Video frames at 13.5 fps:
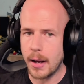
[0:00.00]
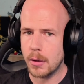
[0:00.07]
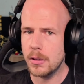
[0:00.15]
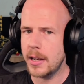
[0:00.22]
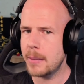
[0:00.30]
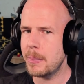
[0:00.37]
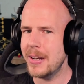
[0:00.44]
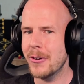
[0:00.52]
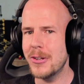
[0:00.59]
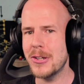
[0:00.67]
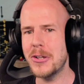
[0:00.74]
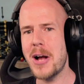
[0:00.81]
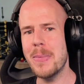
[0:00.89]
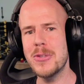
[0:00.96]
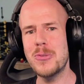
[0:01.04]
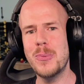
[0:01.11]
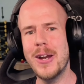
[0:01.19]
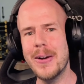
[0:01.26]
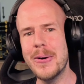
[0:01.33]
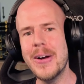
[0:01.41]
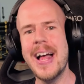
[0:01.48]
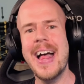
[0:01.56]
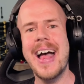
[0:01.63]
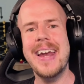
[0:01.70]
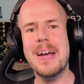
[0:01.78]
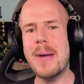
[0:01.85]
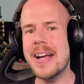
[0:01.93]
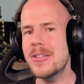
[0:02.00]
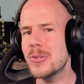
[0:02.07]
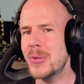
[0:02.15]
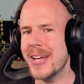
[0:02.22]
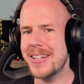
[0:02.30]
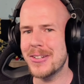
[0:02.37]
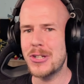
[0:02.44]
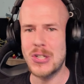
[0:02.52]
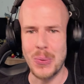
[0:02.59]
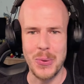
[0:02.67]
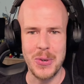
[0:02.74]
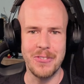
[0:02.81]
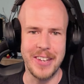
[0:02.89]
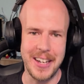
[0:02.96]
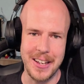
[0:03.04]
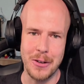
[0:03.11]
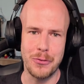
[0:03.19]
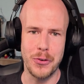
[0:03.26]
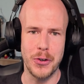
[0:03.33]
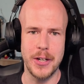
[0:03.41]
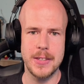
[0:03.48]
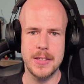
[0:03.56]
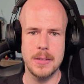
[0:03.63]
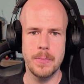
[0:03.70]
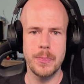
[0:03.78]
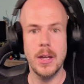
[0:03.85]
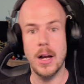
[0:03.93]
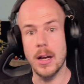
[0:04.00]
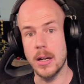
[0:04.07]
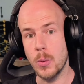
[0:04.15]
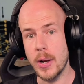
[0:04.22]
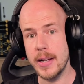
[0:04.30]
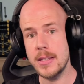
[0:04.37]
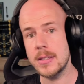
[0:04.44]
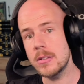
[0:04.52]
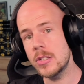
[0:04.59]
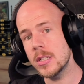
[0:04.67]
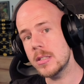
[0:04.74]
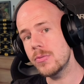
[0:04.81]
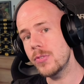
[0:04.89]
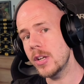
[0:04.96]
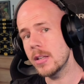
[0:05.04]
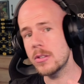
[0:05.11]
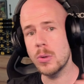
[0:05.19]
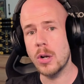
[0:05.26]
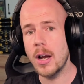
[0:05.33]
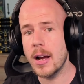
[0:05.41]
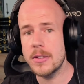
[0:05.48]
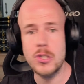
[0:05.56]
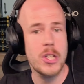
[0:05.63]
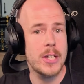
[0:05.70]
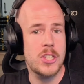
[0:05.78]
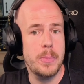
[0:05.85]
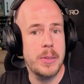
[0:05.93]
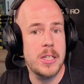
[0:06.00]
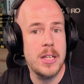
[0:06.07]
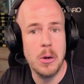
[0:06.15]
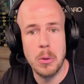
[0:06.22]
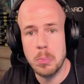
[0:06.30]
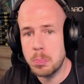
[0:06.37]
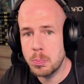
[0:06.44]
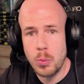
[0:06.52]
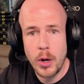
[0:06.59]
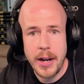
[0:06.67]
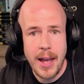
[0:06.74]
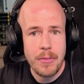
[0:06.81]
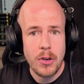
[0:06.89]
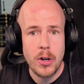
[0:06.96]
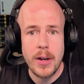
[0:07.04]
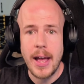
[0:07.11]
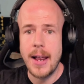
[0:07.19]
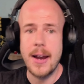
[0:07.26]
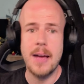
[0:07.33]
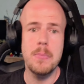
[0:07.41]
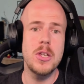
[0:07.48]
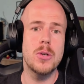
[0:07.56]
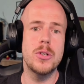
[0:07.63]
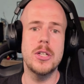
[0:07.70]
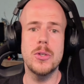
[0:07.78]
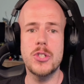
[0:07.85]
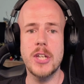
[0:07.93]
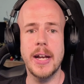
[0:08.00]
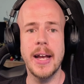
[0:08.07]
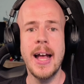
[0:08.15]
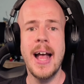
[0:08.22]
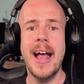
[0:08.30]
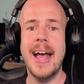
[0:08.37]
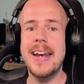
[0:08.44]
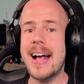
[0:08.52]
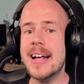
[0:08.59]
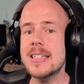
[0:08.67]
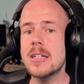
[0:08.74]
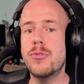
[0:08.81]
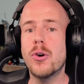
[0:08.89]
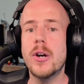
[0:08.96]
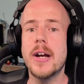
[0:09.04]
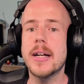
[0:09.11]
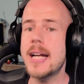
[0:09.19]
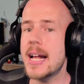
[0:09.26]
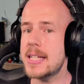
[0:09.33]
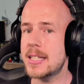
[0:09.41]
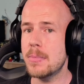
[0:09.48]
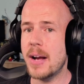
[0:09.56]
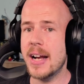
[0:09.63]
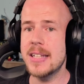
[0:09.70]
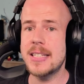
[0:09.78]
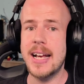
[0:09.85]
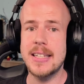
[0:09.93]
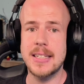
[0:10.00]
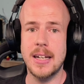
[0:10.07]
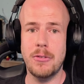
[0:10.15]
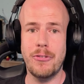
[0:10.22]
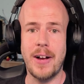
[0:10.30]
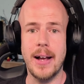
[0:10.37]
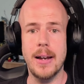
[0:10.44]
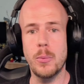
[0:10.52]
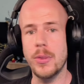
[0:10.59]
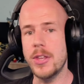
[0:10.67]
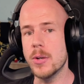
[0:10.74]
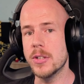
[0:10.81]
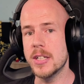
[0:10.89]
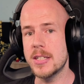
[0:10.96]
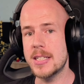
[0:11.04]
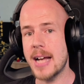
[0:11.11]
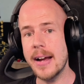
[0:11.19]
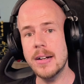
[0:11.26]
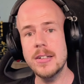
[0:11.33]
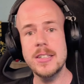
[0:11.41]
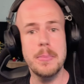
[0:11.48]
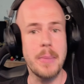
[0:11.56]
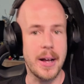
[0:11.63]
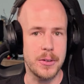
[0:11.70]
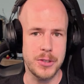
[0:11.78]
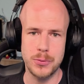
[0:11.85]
let me know in the comments below, and I might create a short video for it. Otherwise, just feed it to Claude, ChatGPT, or whatever LLM you're using, and ask for a customized SCAD file with your desired amount of